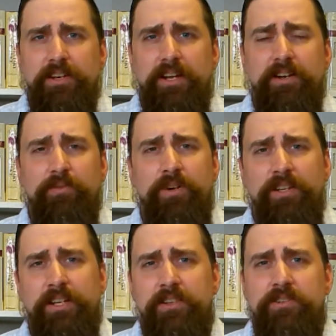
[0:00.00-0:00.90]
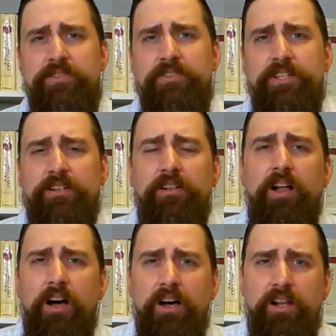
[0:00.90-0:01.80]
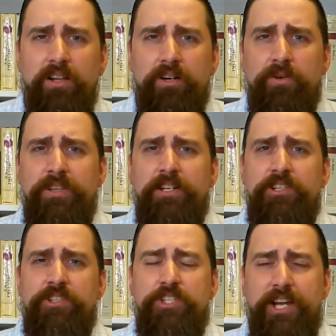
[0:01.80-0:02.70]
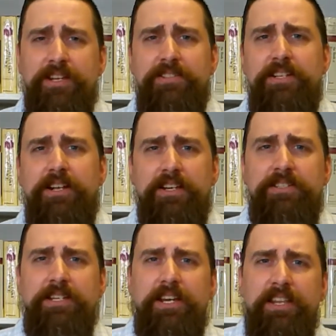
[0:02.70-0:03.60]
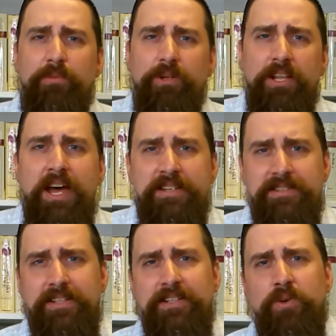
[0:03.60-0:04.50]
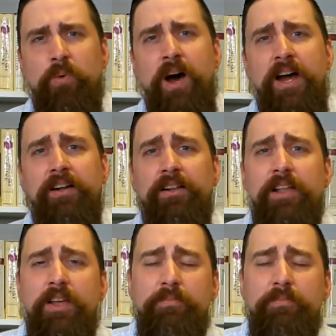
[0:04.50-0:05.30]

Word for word: And really, they're still hollow and they just chase the next thing that will last a little while,